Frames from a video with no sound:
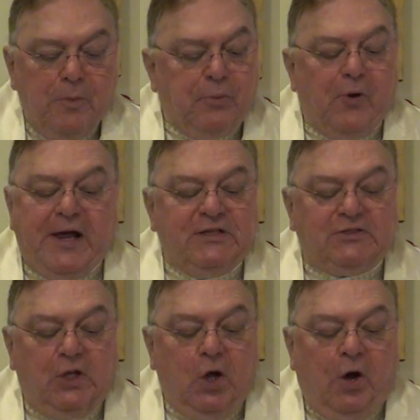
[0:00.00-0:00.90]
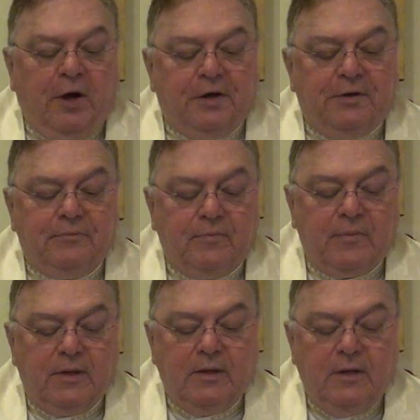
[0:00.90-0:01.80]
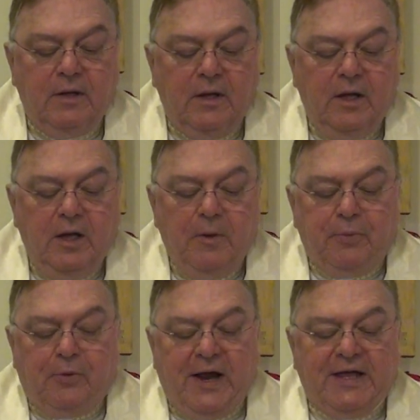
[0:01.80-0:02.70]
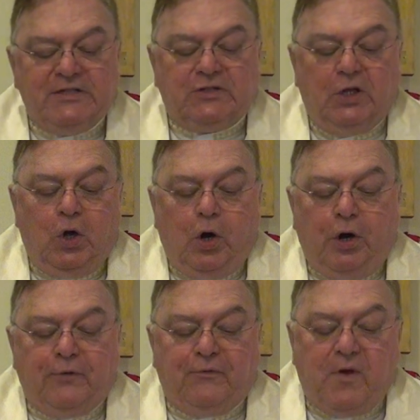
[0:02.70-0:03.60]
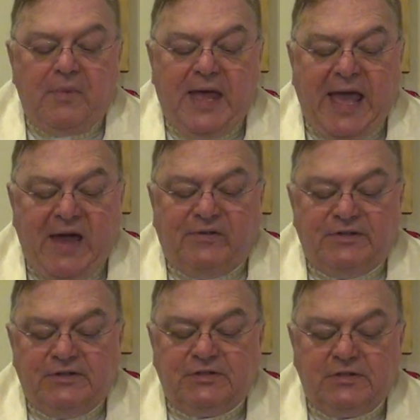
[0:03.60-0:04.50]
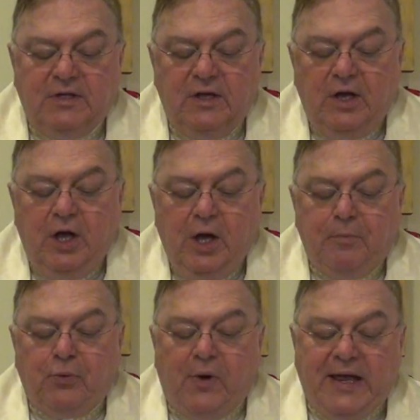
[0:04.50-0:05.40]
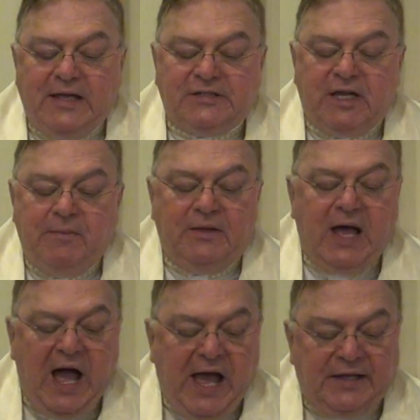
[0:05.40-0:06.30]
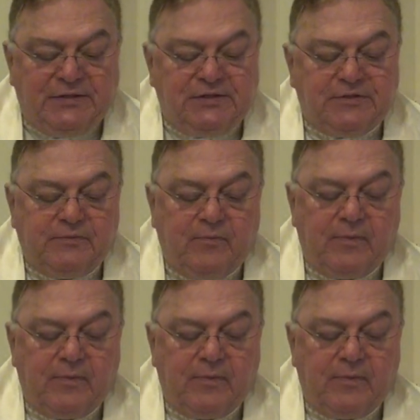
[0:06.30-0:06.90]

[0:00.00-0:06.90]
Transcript: Praise the Lord. Praise the Lord from the heavens. Praise him in the heights.